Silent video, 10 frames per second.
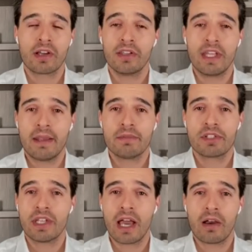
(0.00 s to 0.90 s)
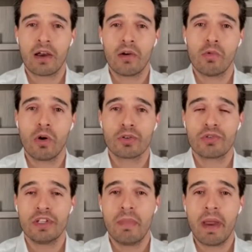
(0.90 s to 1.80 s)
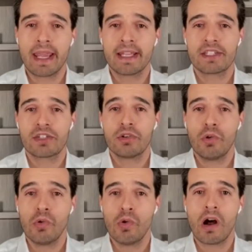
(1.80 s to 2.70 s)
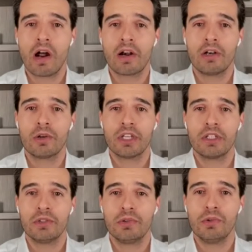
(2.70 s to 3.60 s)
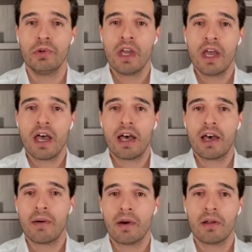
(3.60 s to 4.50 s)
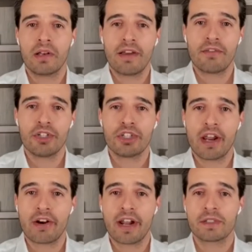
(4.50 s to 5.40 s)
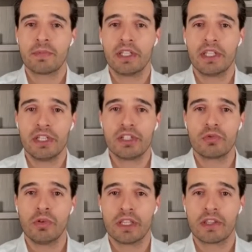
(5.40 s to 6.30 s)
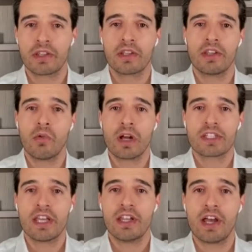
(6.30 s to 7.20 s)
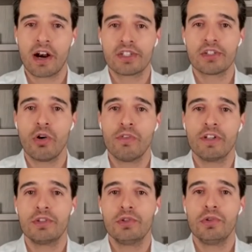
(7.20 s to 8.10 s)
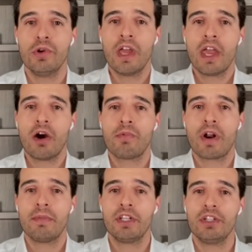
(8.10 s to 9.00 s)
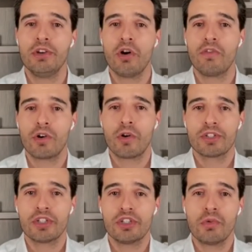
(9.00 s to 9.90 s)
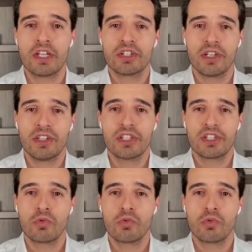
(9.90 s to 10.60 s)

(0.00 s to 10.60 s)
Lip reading: names and Wall Street banks who are looking to leverage their expertise with the ones that are solvent to help remedy the overall situation. And this